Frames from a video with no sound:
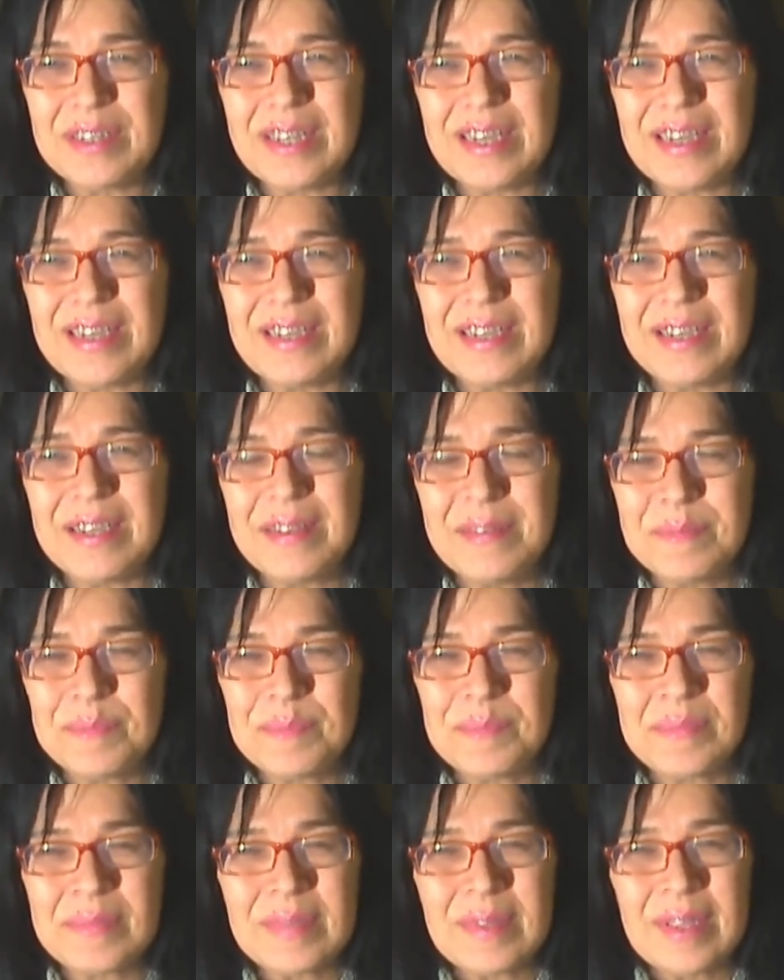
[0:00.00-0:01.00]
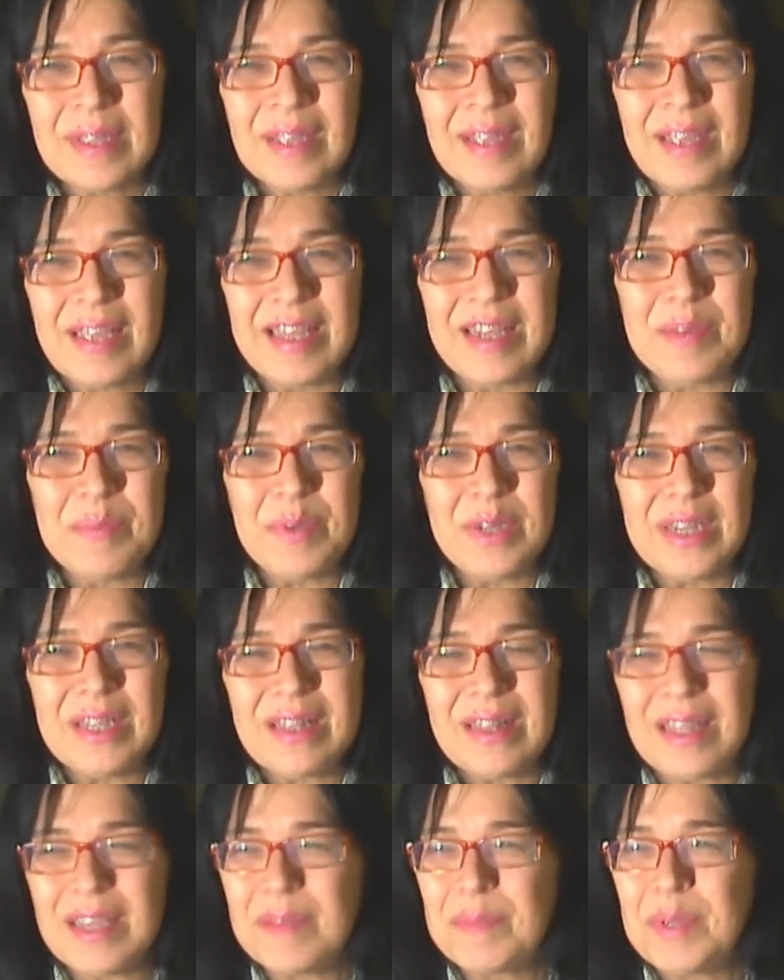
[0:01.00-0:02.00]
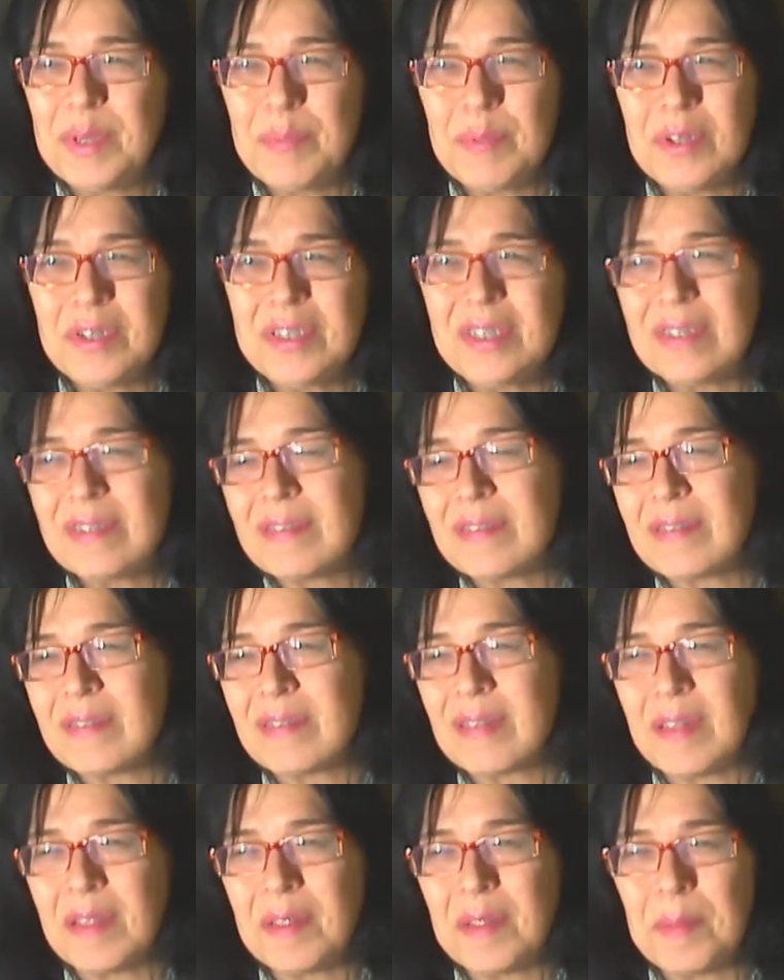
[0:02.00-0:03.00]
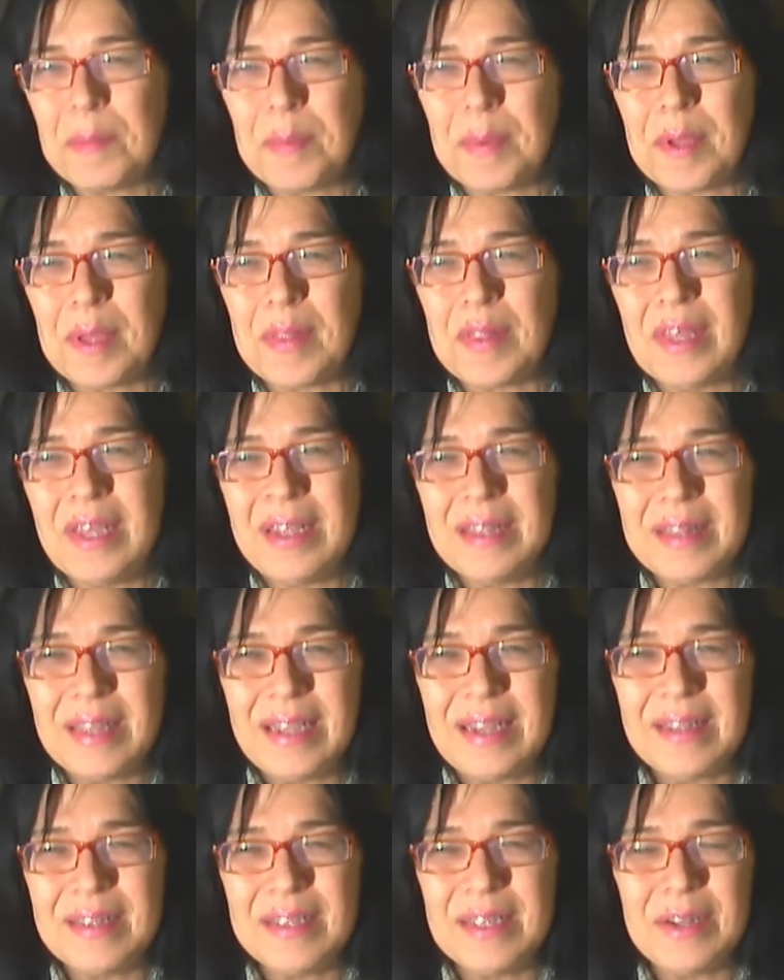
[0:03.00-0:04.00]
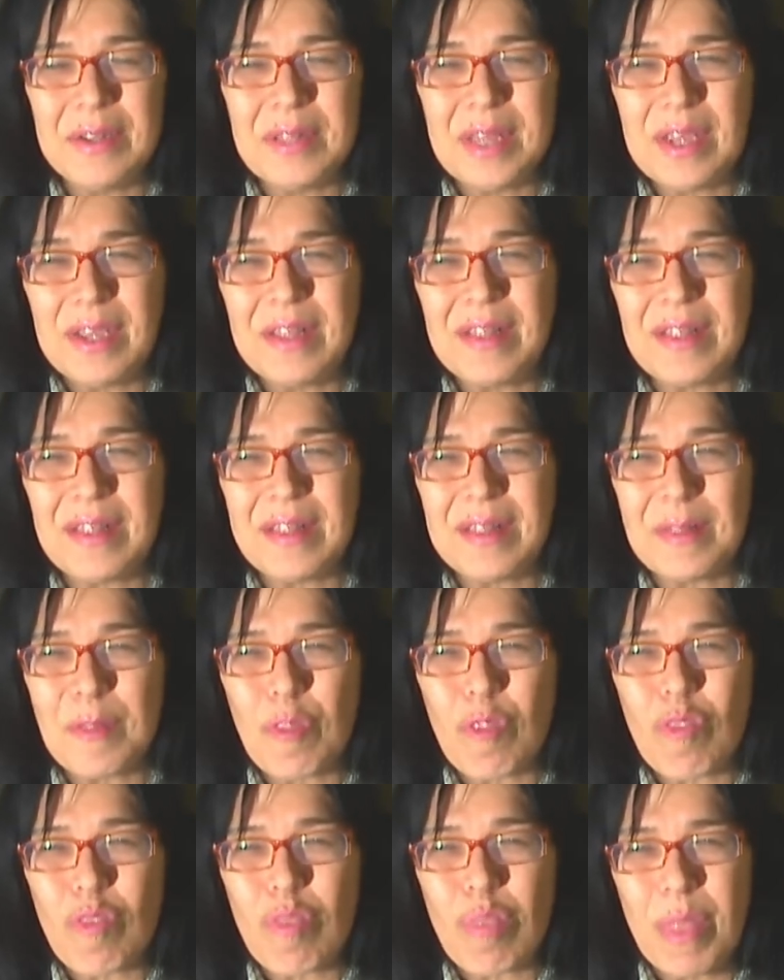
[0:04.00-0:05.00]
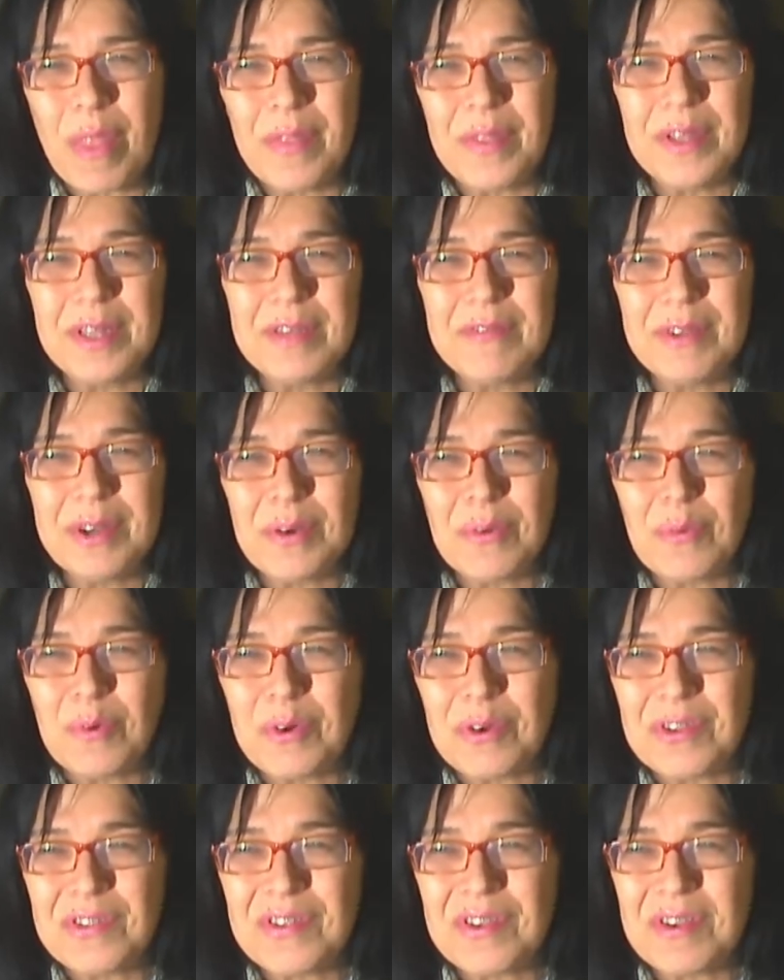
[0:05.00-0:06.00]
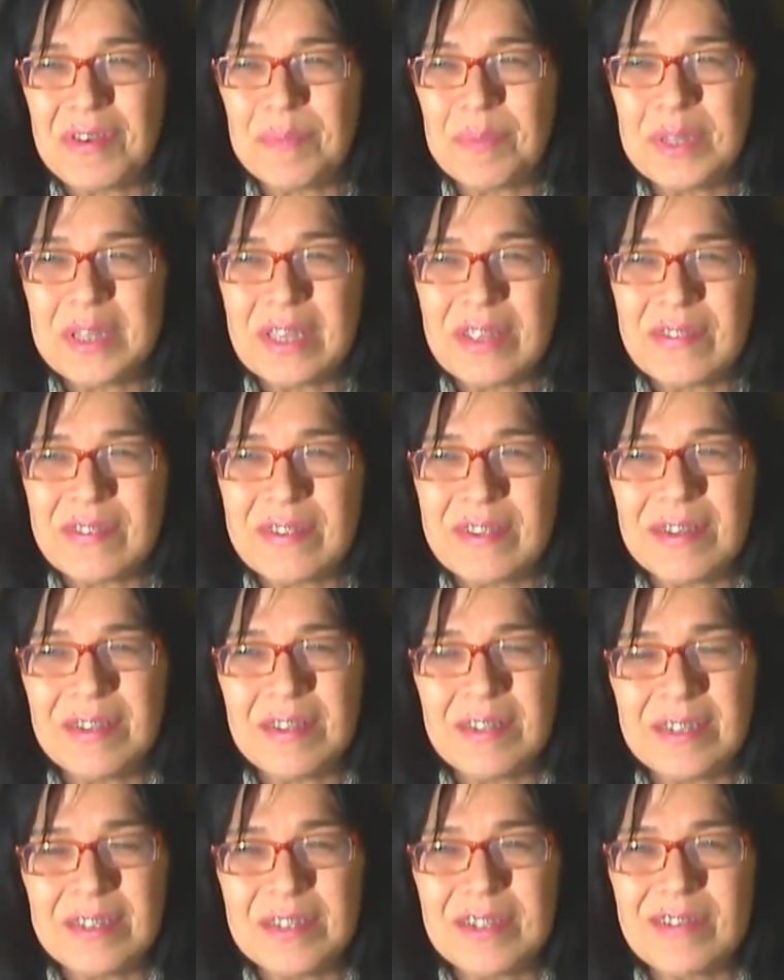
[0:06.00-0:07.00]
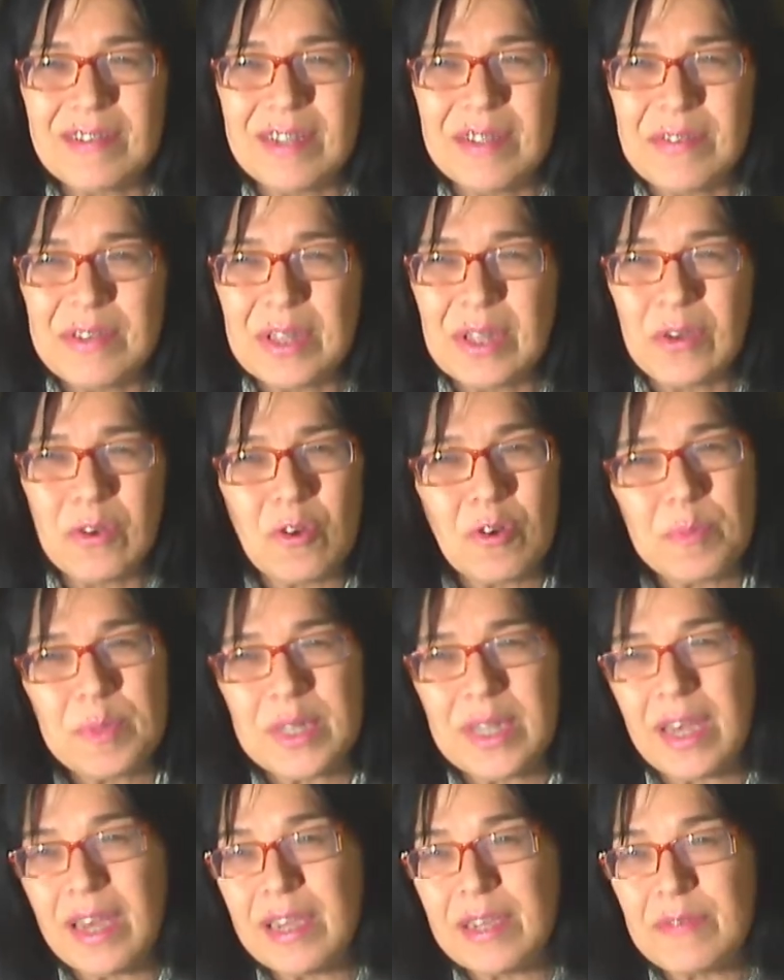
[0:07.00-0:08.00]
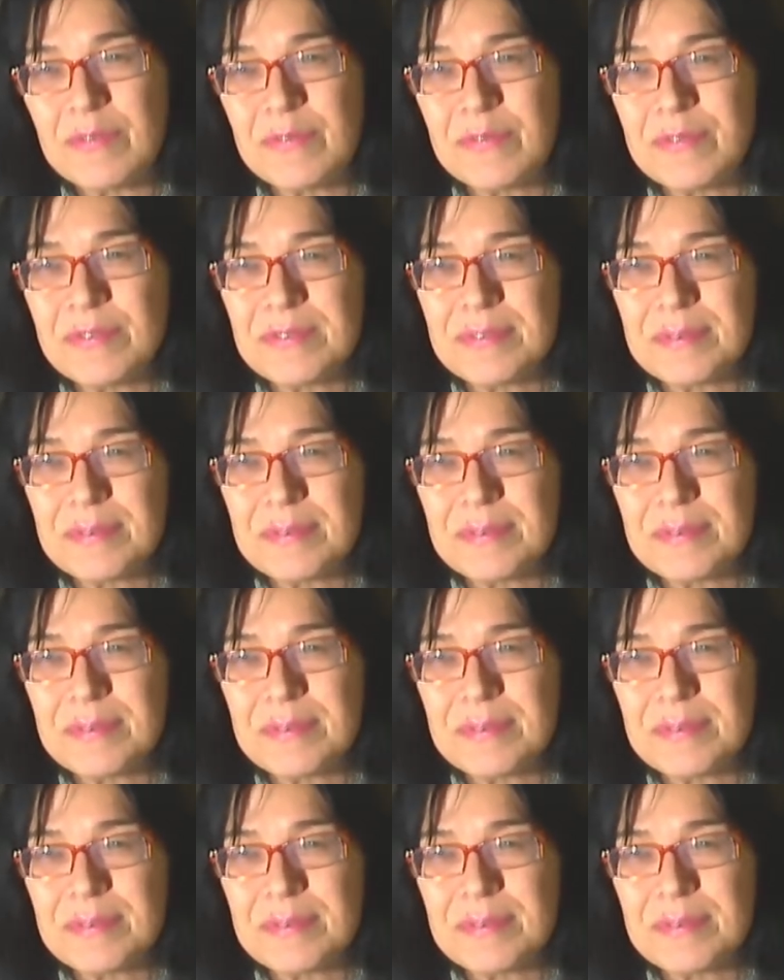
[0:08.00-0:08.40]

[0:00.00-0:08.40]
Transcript: Like anybody, like people are just, they live in a war zone, but they still are just living their normal life.